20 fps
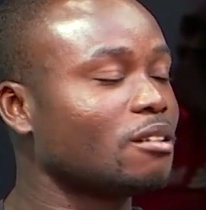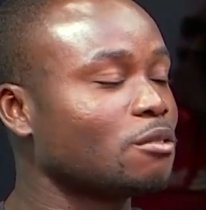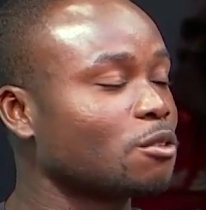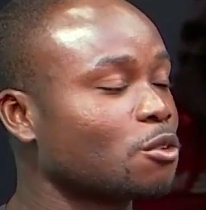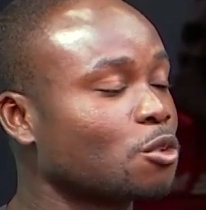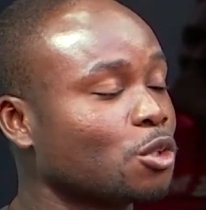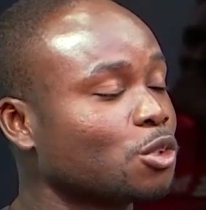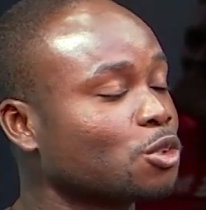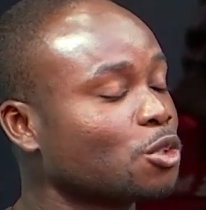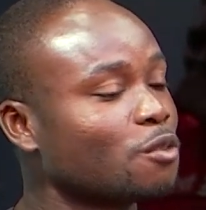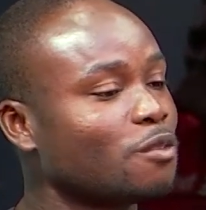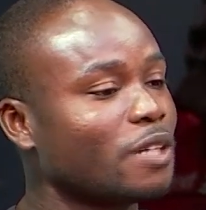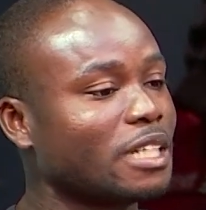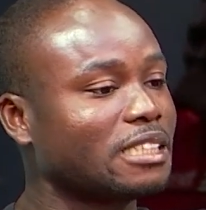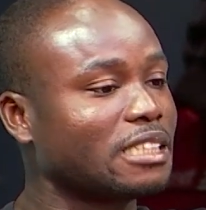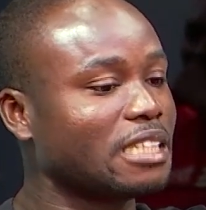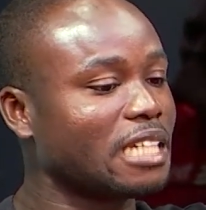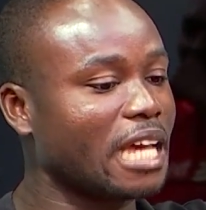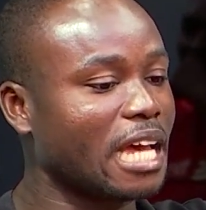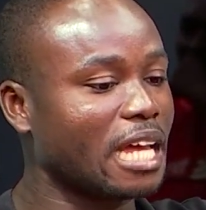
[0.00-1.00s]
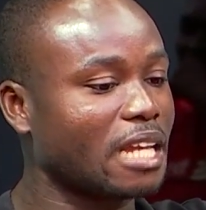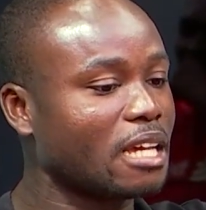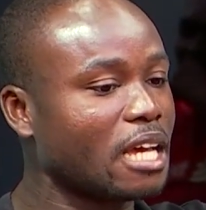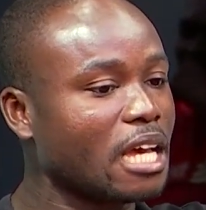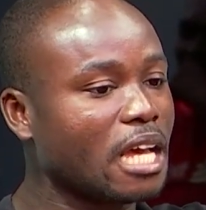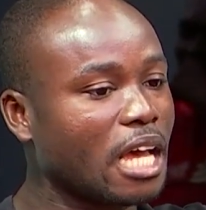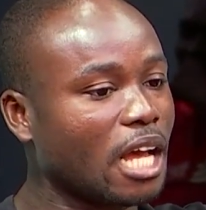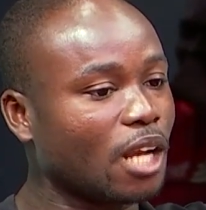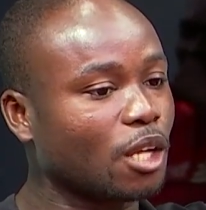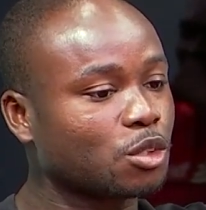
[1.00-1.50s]
controversy and
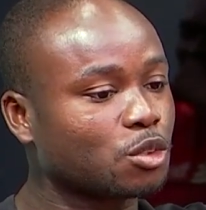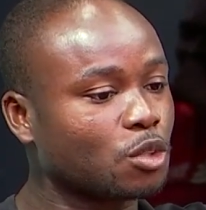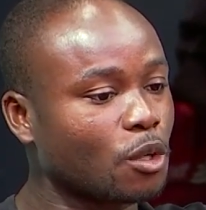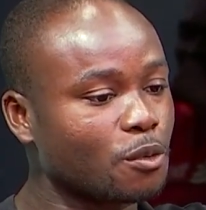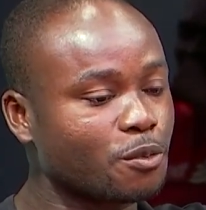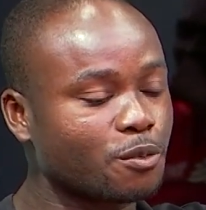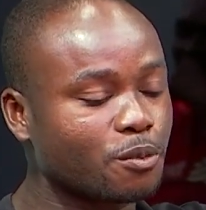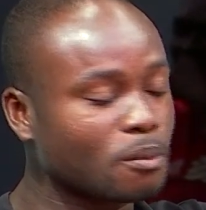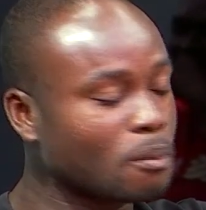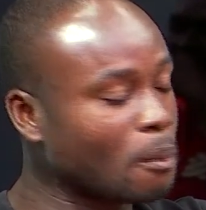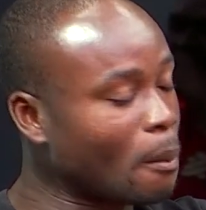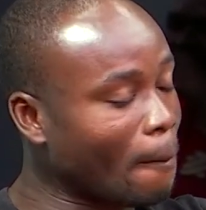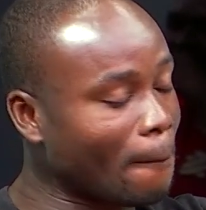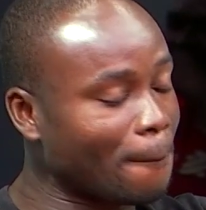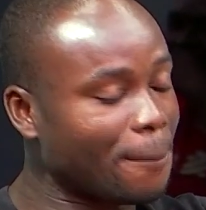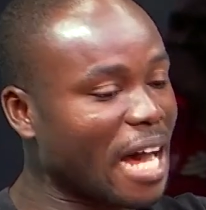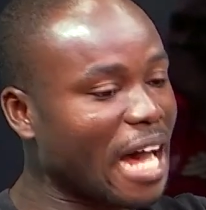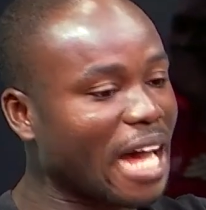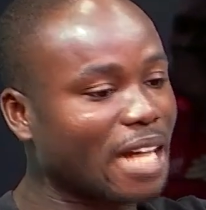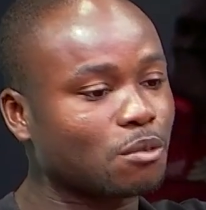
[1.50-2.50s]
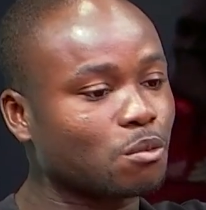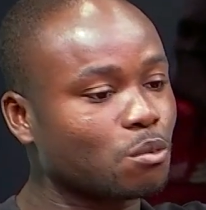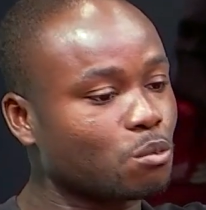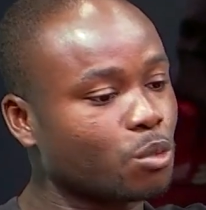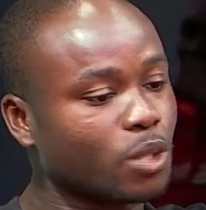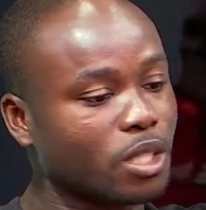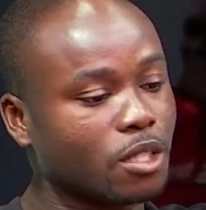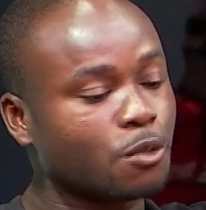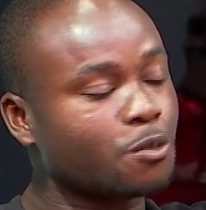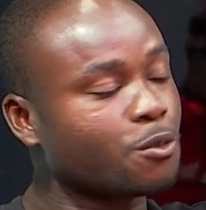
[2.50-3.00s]
a lot of bad
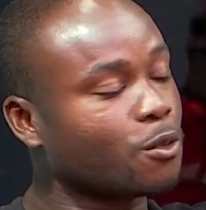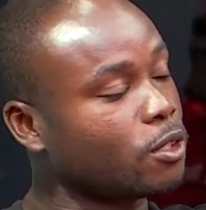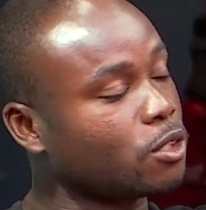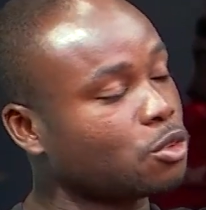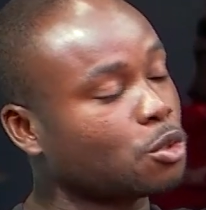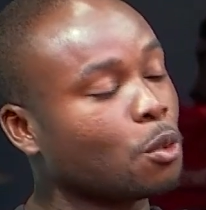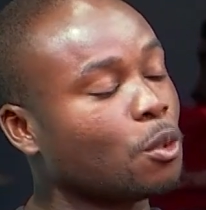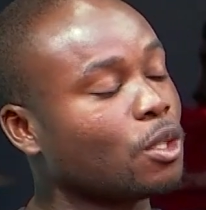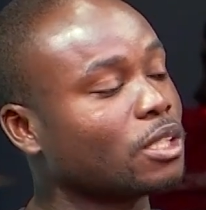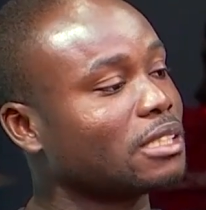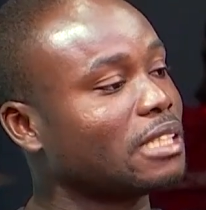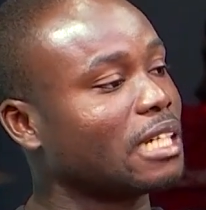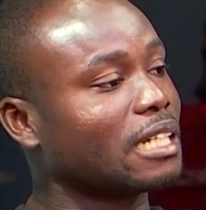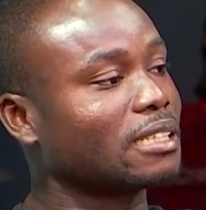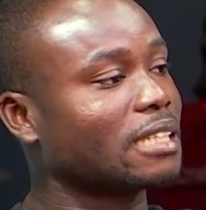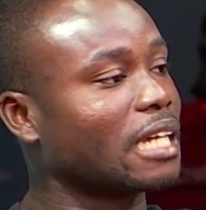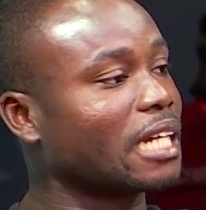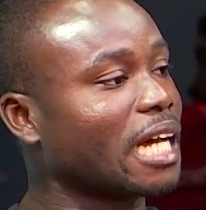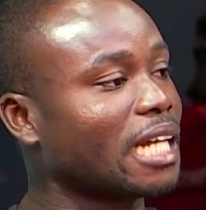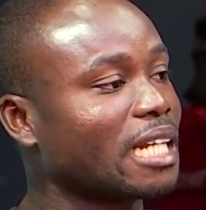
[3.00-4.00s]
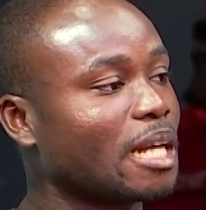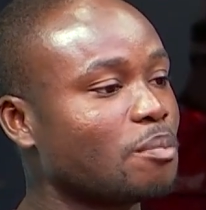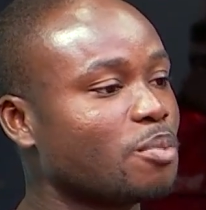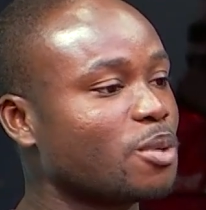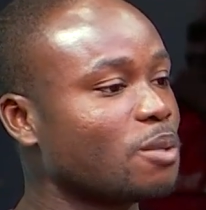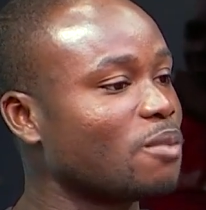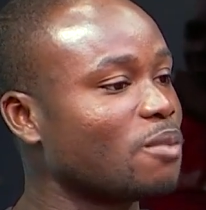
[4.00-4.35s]
will towards the Ghana Premier